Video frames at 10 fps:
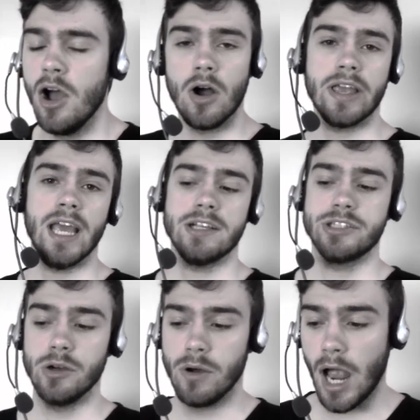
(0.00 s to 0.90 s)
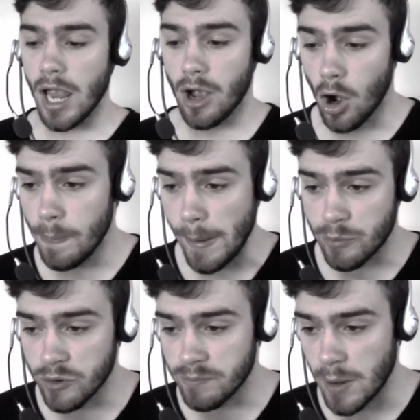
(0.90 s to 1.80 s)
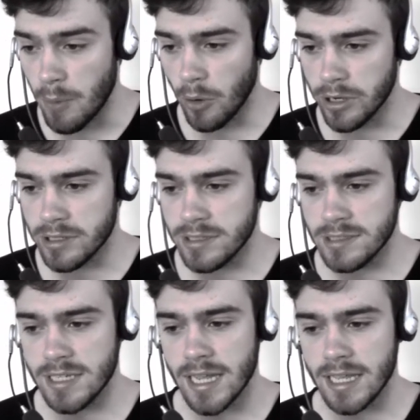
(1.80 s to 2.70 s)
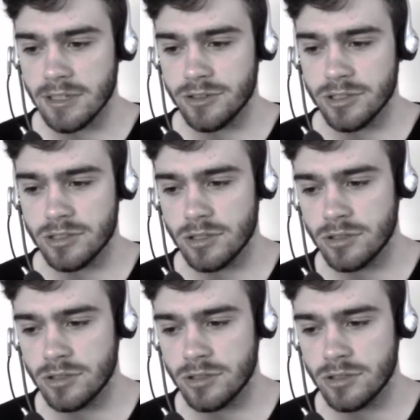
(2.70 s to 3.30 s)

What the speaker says: Okay, so I hope I proved my point. This deck is just